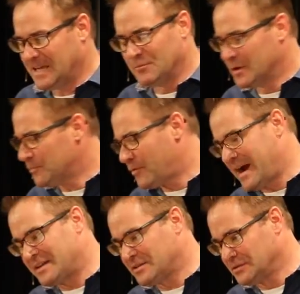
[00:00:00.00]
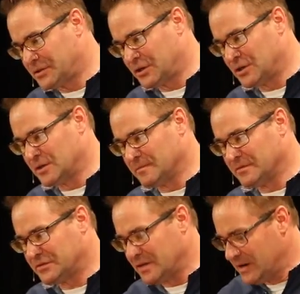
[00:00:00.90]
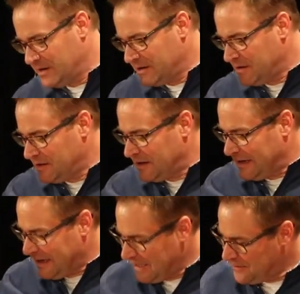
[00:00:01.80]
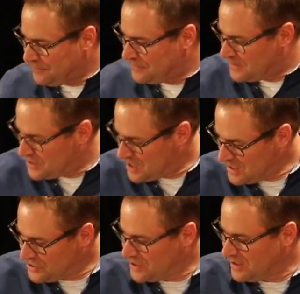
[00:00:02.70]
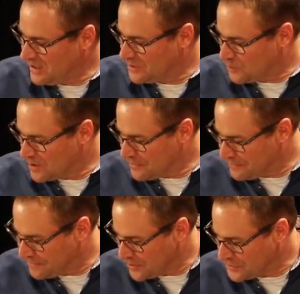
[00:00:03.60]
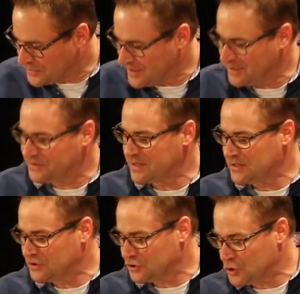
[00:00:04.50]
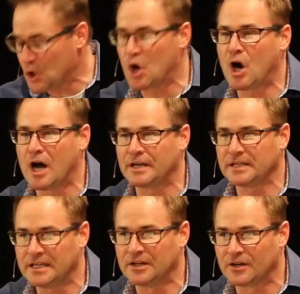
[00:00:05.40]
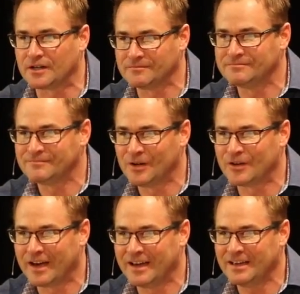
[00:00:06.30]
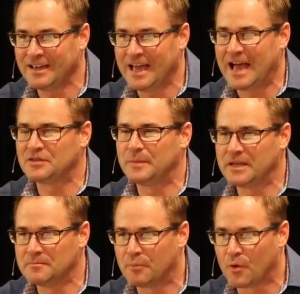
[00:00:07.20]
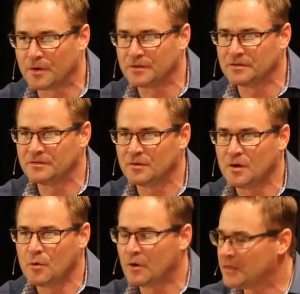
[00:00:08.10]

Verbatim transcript: In real practical terms, if teaching is one of the first things that is taught here, okay, as being important, one